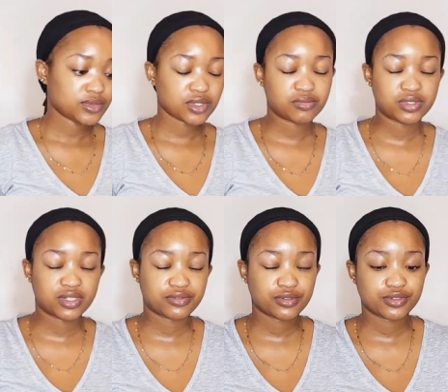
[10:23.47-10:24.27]
Oh, but
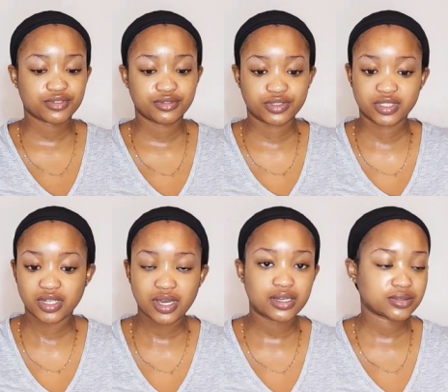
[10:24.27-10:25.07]
that feels so good.
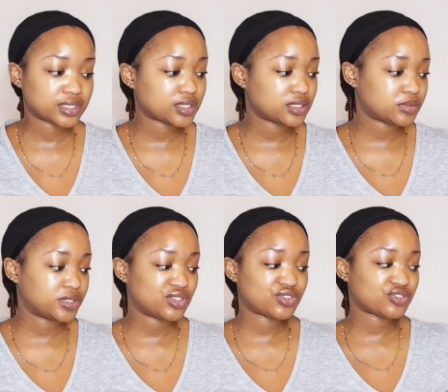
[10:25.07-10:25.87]
Guys, my skin has
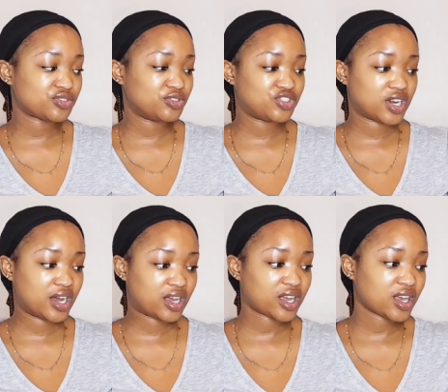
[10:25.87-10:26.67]
been so
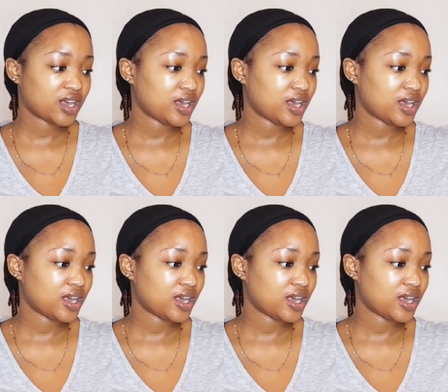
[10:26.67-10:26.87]
dry.